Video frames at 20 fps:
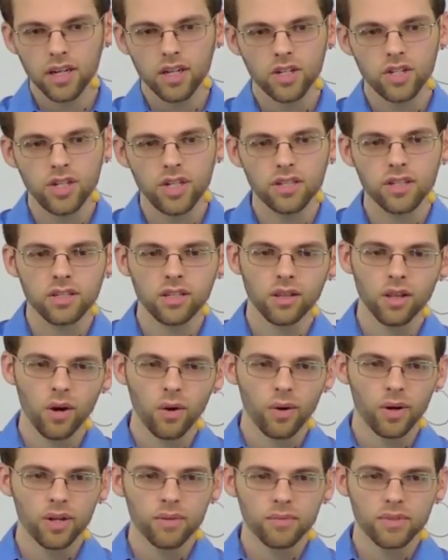Jesus
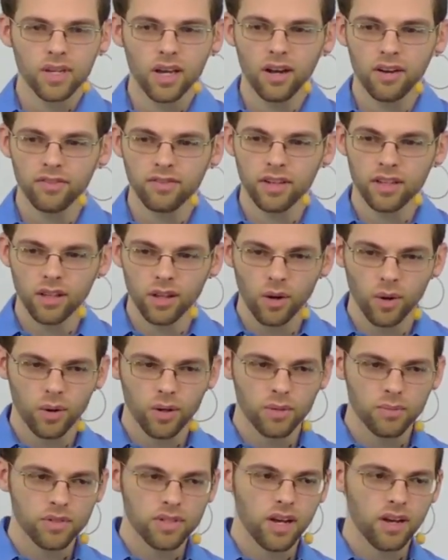lowered himself and lowered
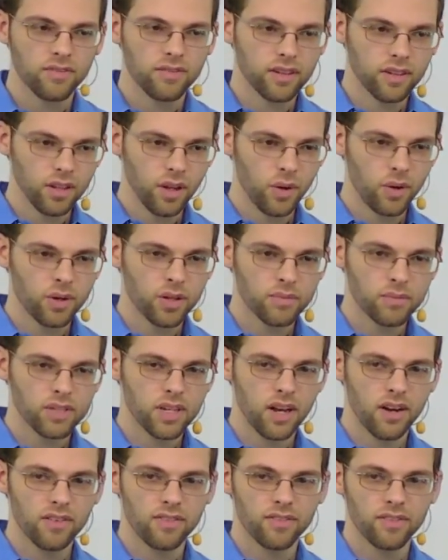himself and lowered
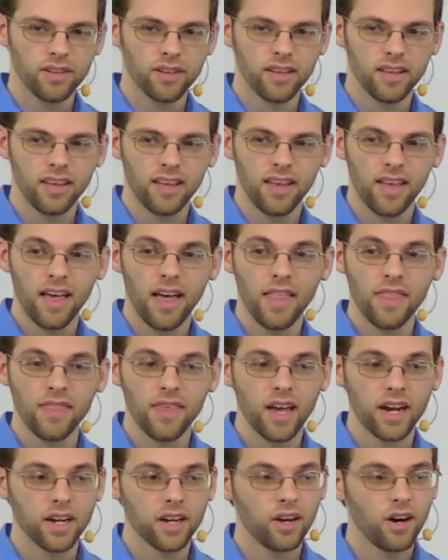himself and
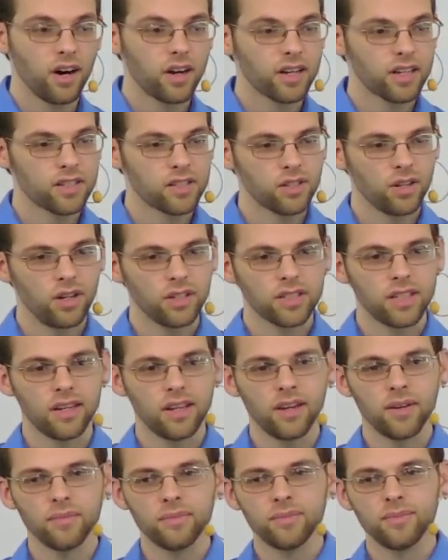then God exalted
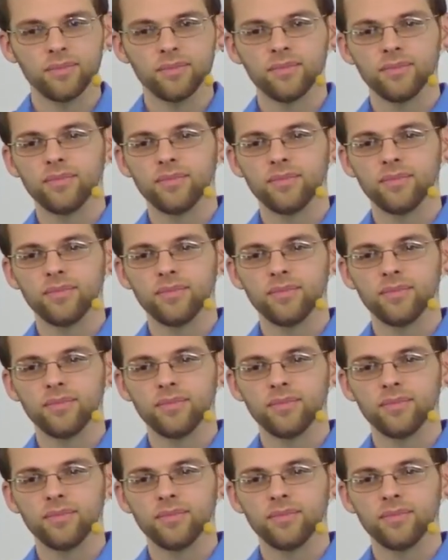him